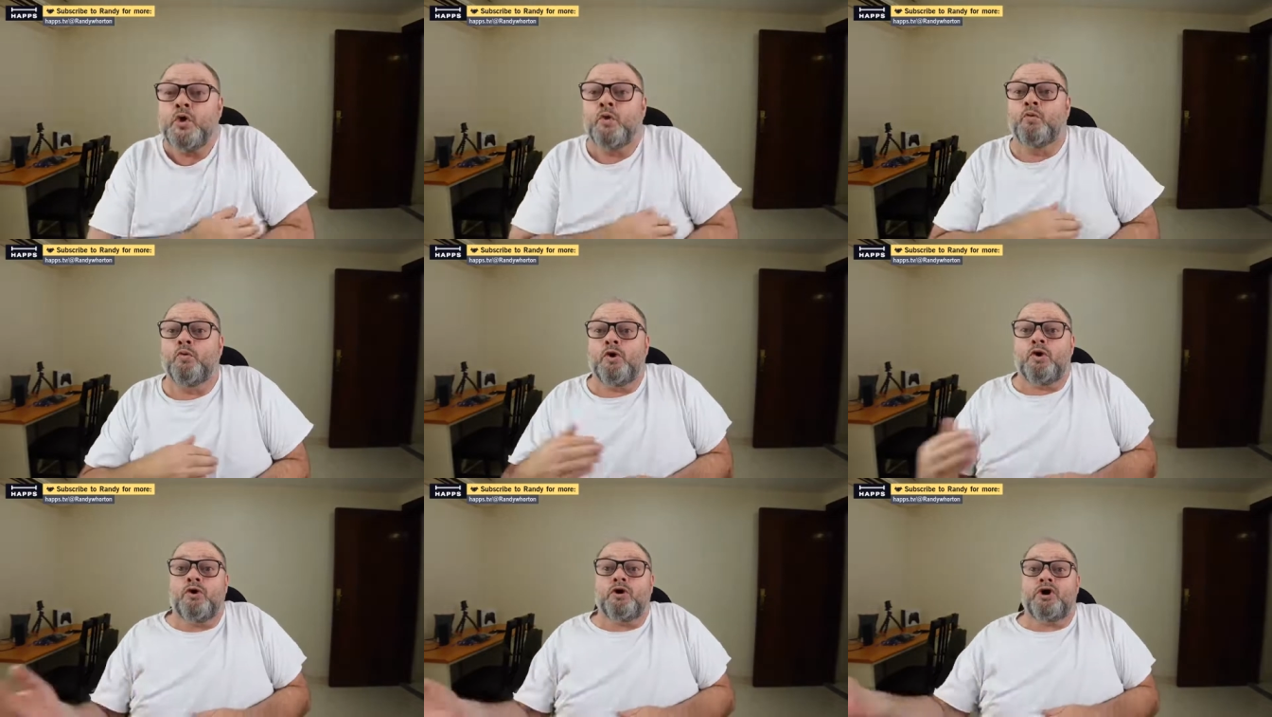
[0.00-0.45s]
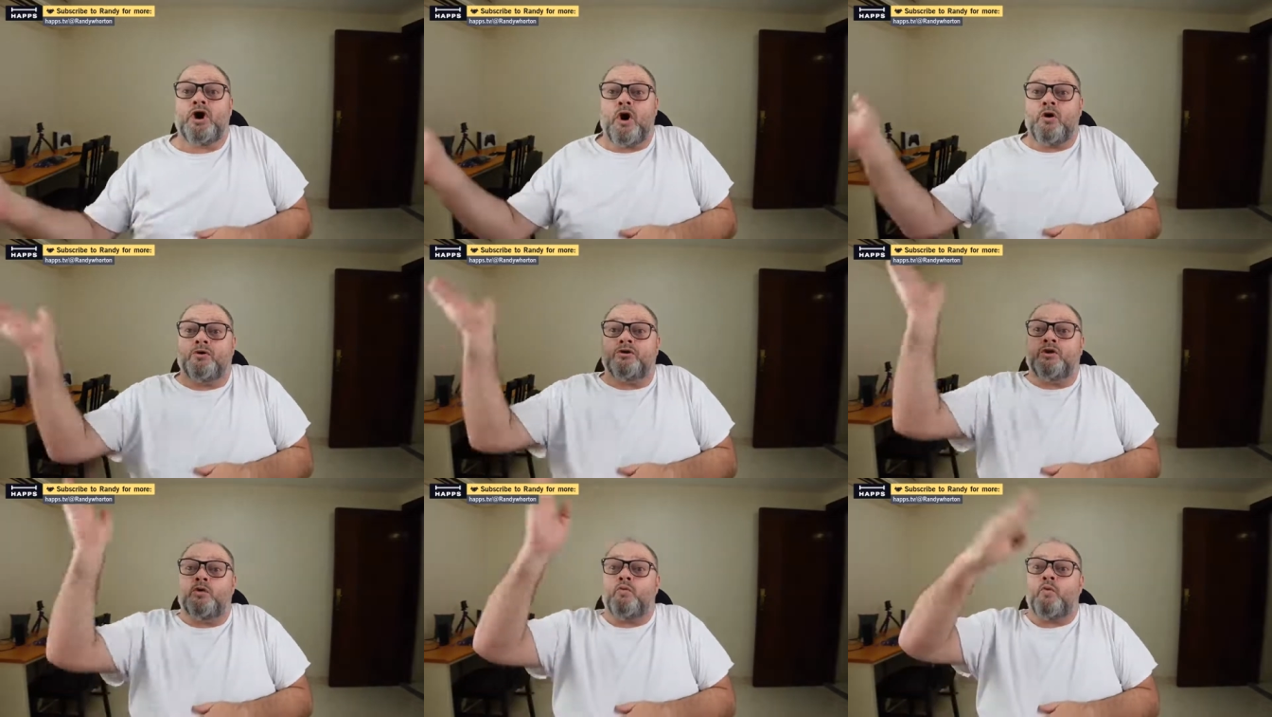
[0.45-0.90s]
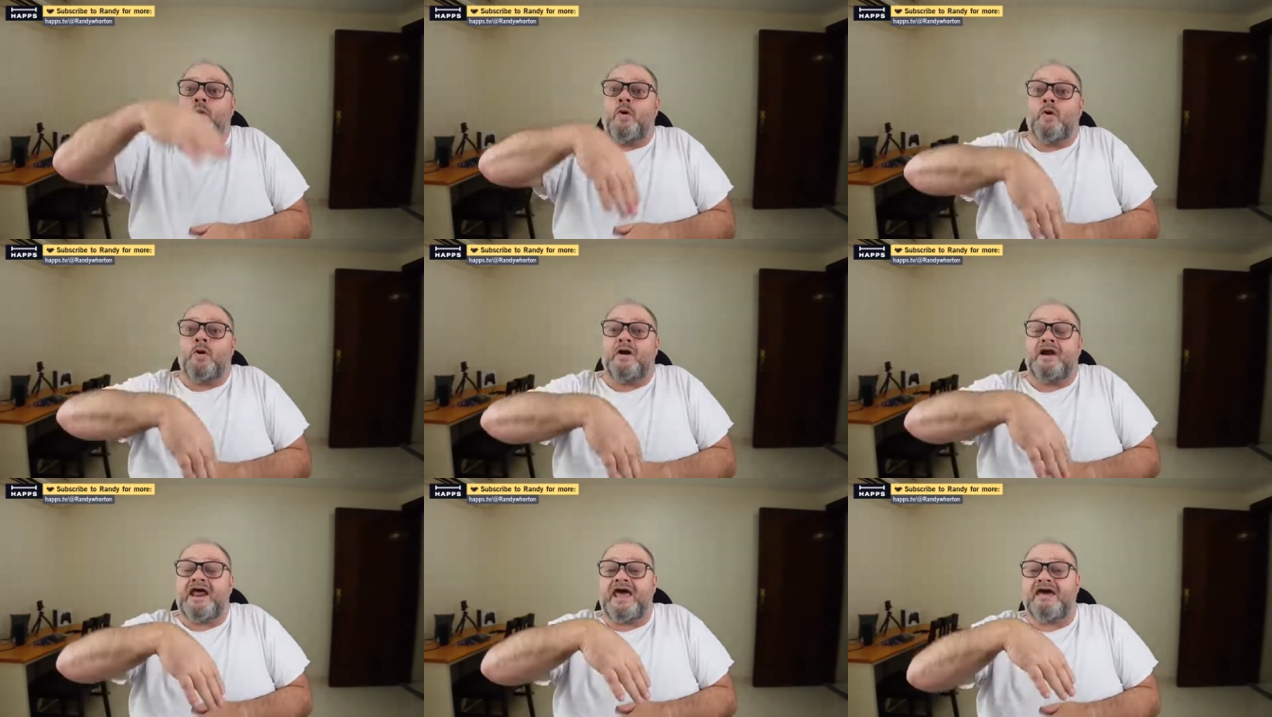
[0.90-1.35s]
We'll go to
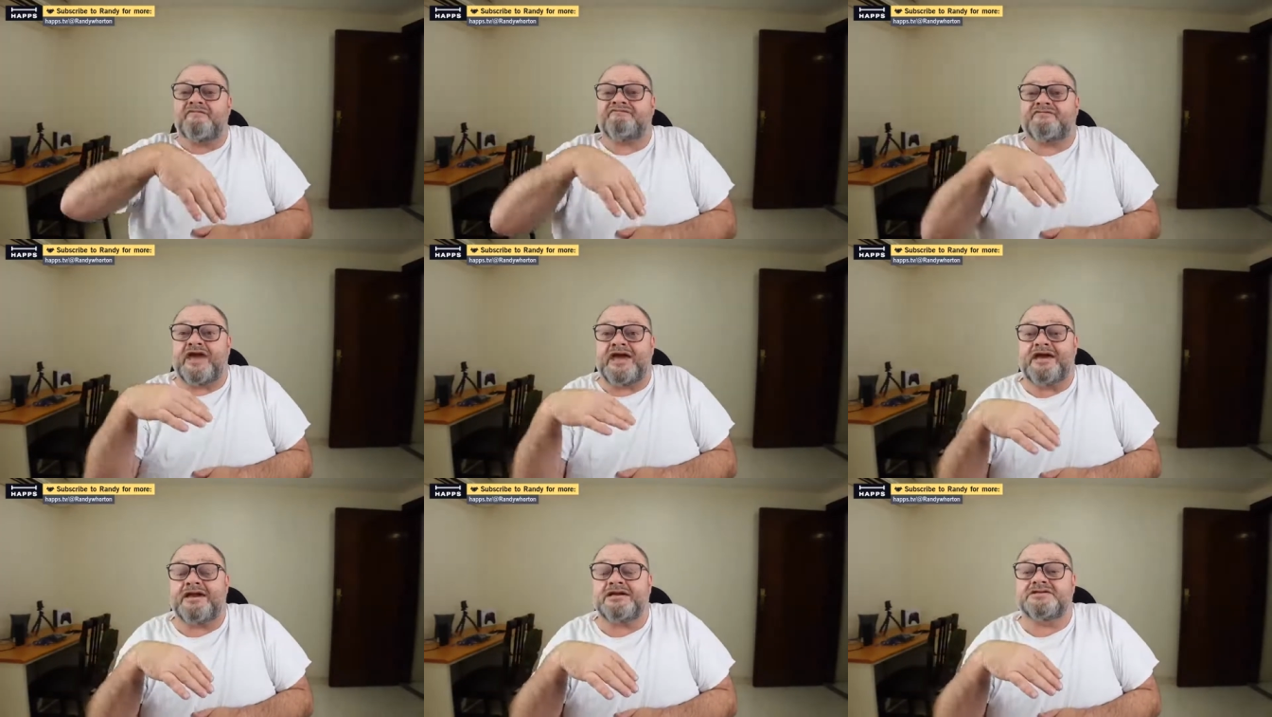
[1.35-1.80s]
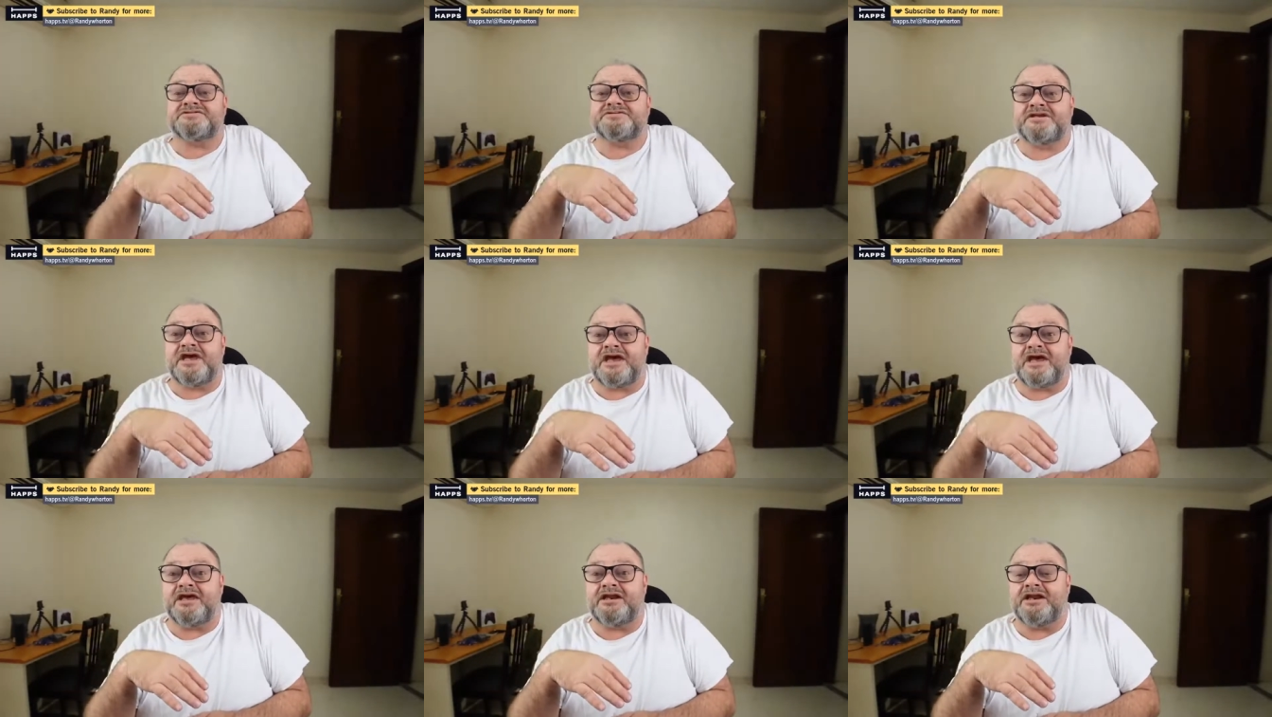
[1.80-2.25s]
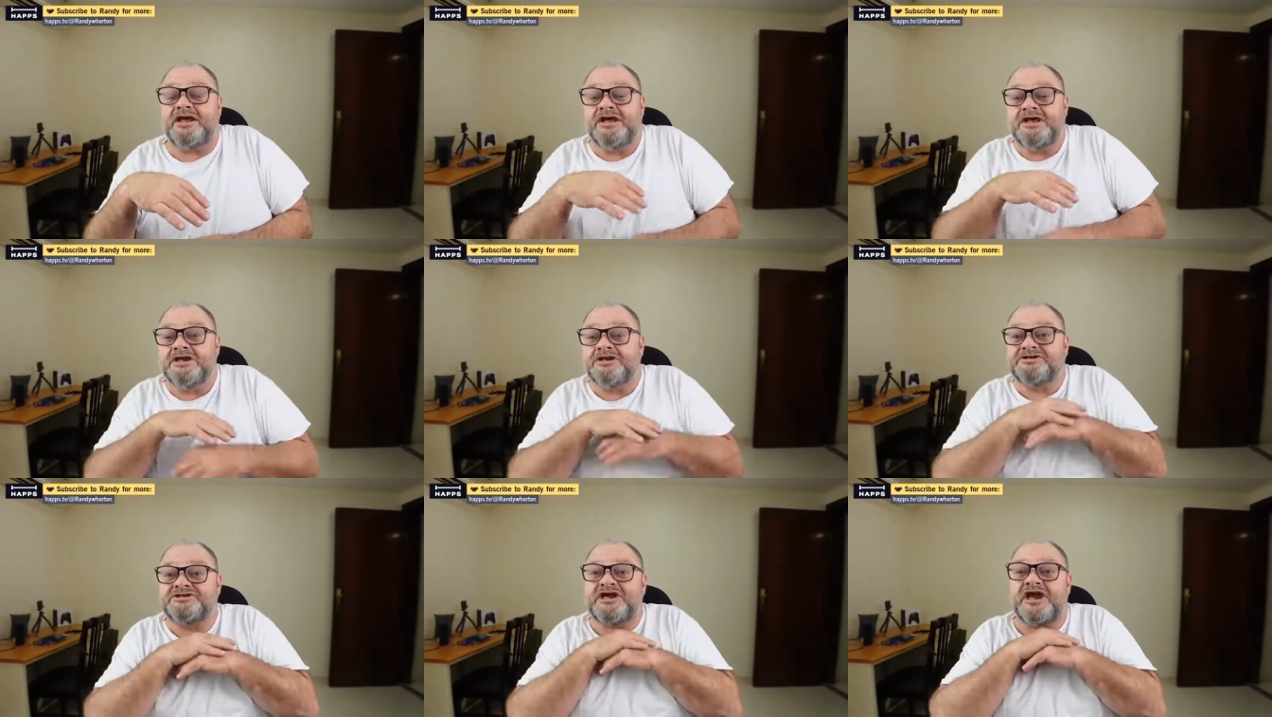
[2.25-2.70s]
war in Afghanistan,
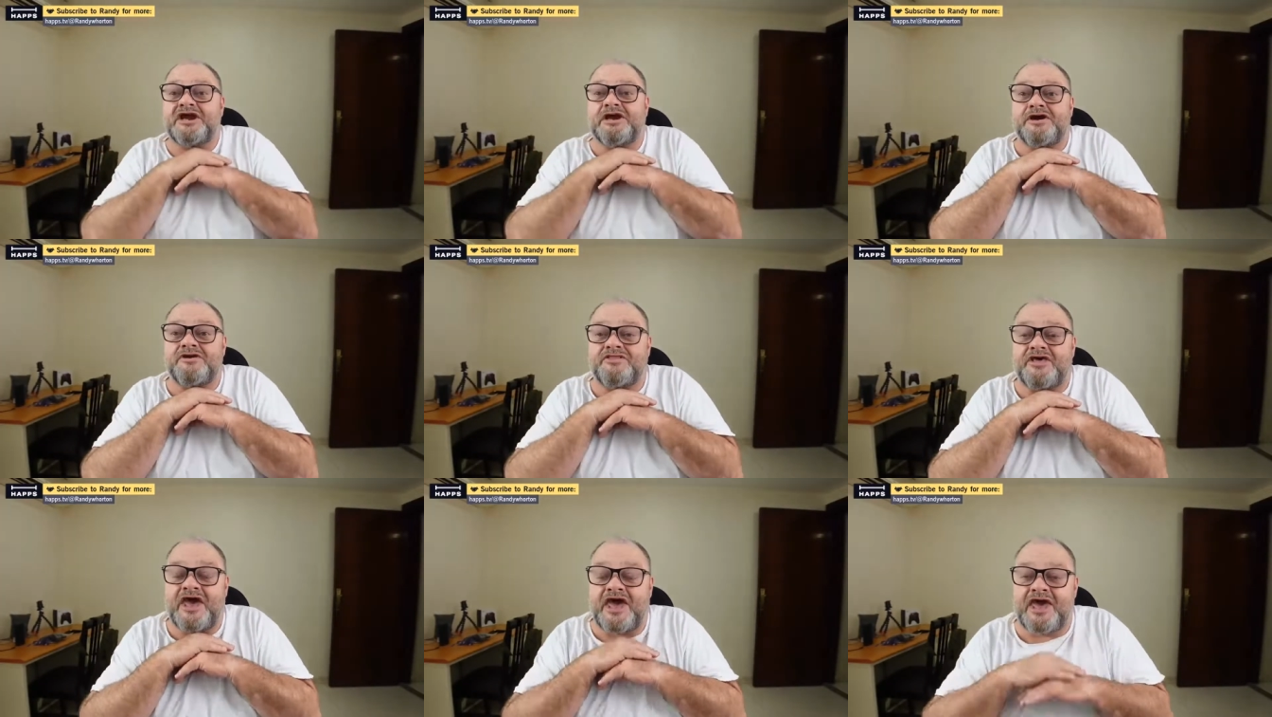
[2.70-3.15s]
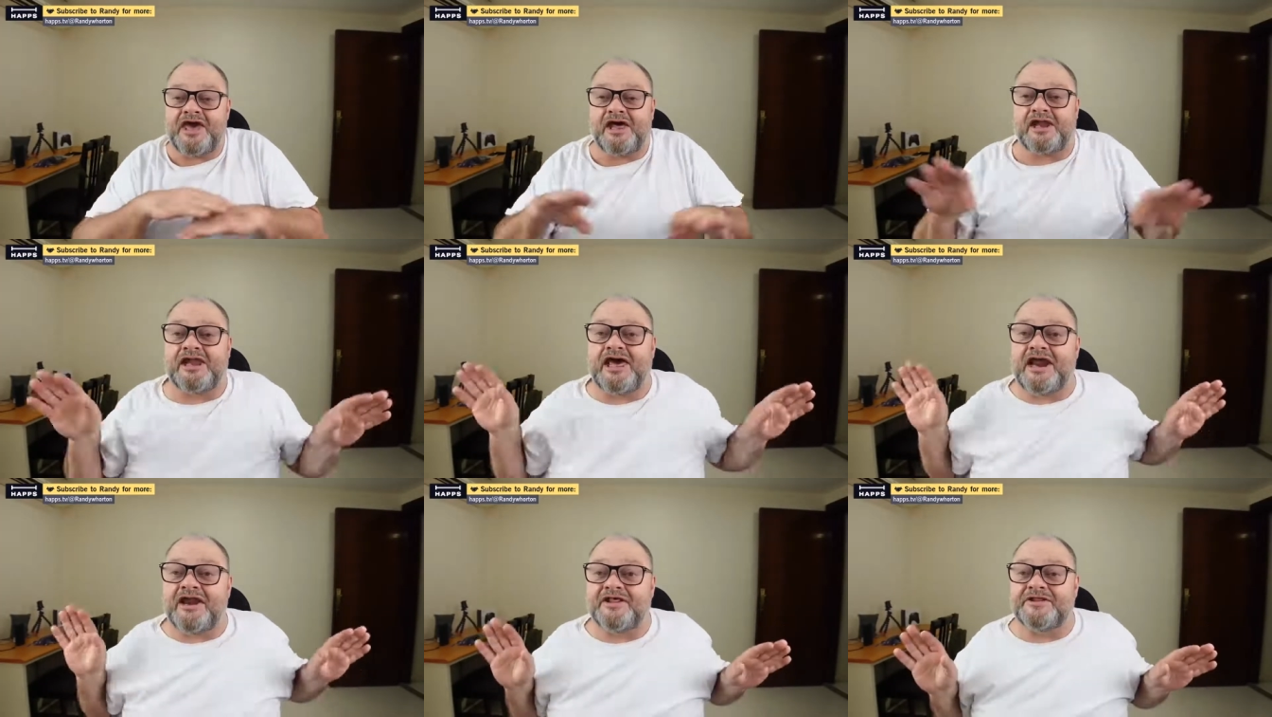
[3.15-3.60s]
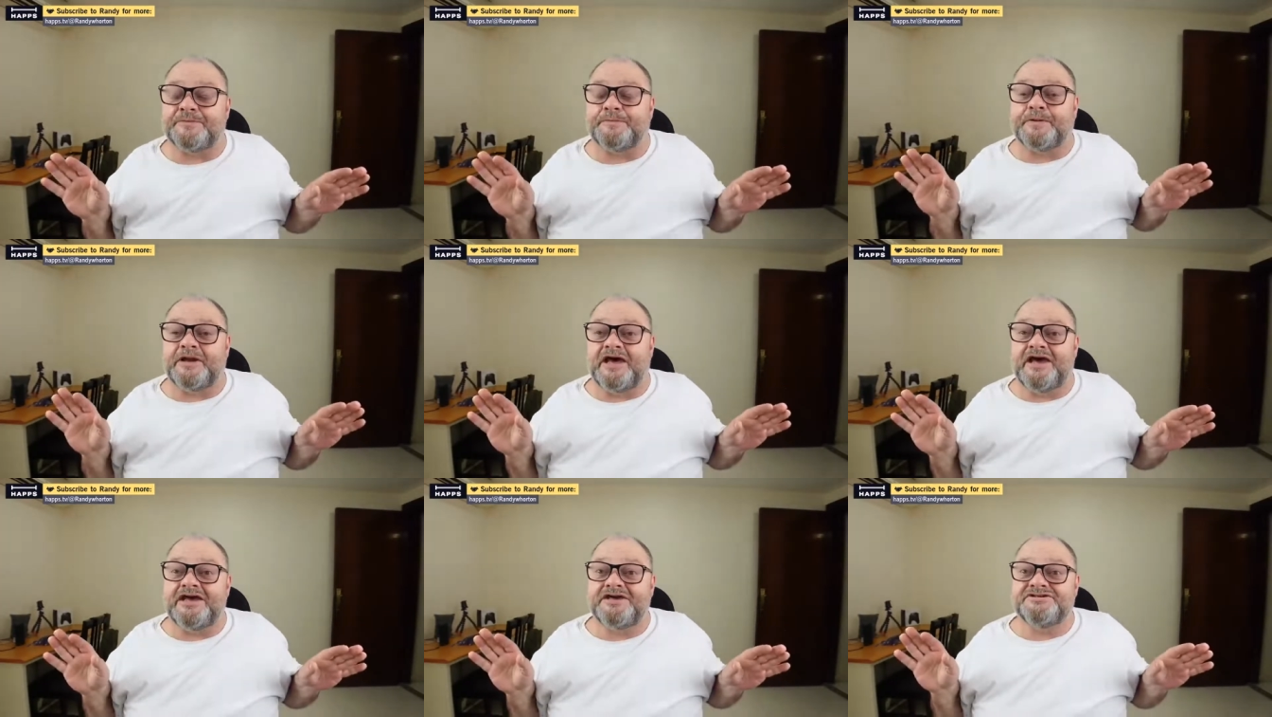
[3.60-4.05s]
tear the hell out of the
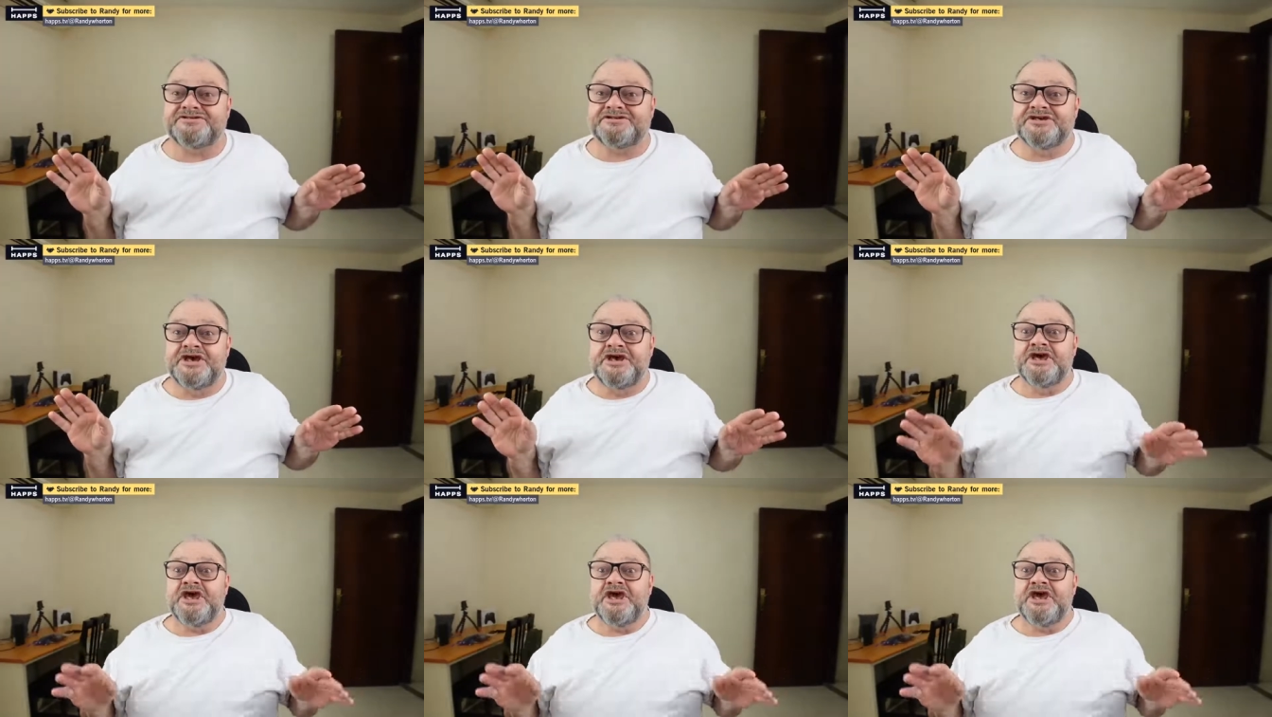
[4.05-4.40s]
place.